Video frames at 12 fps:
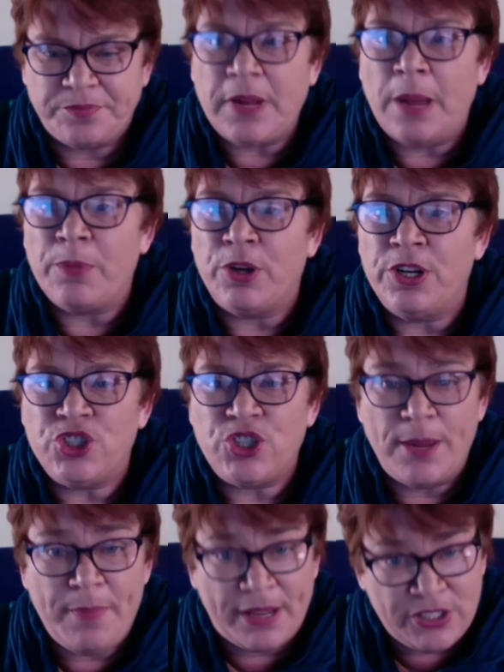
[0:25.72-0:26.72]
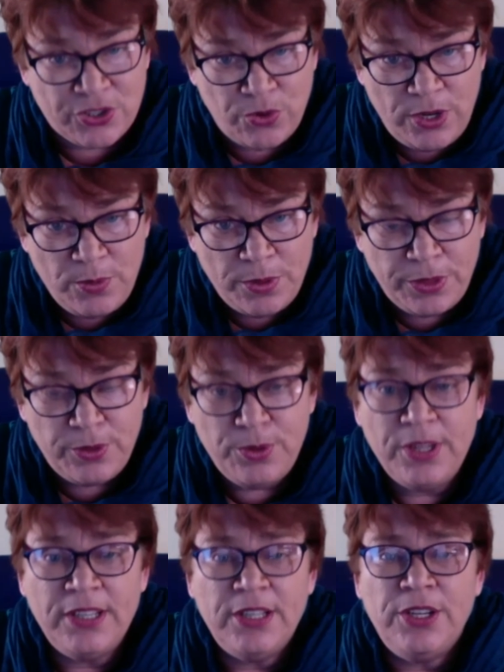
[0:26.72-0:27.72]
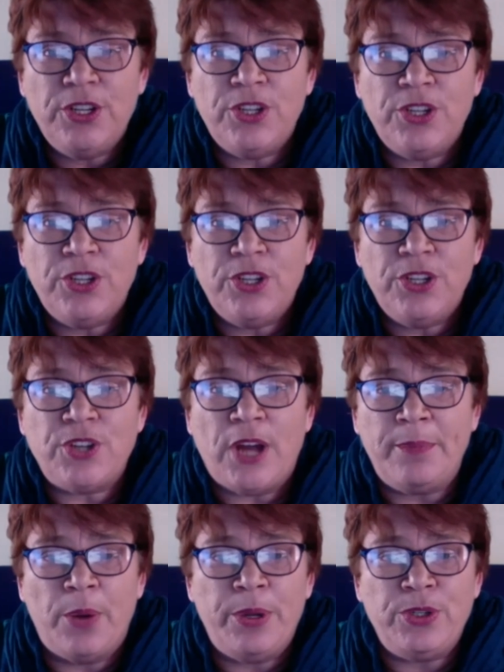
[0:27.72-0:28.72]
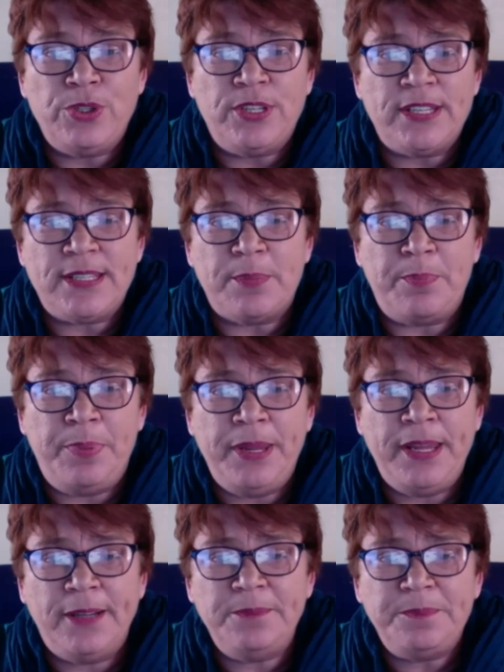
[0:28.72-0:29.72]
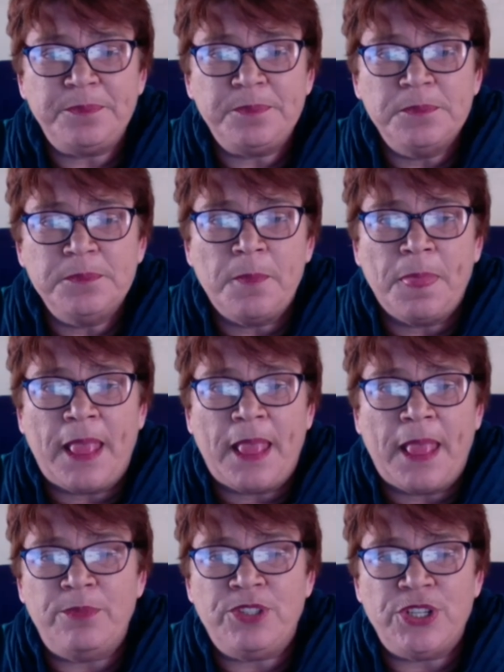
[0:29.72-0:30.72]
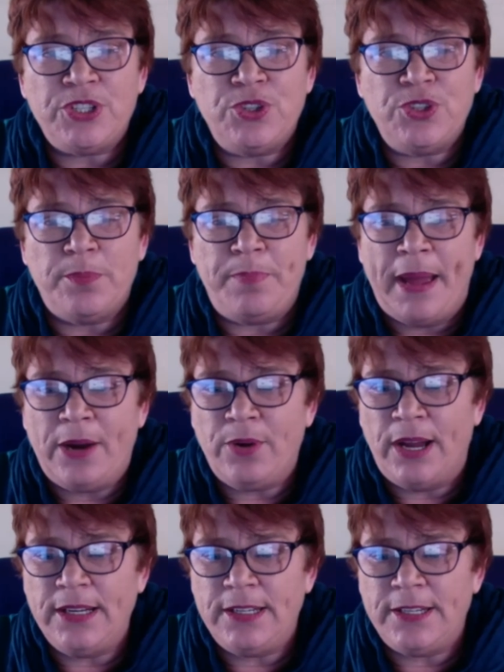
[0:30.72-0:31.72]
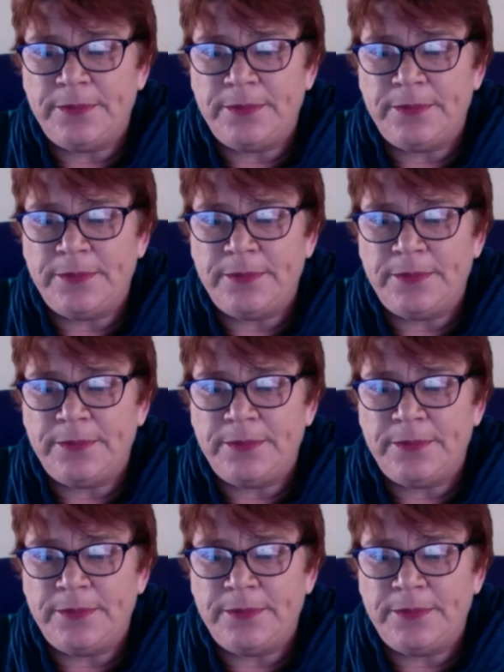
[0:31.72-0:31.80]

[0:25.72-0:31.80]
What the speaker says: I'm going to share my screen with you. So I am going to disappear, just do the background.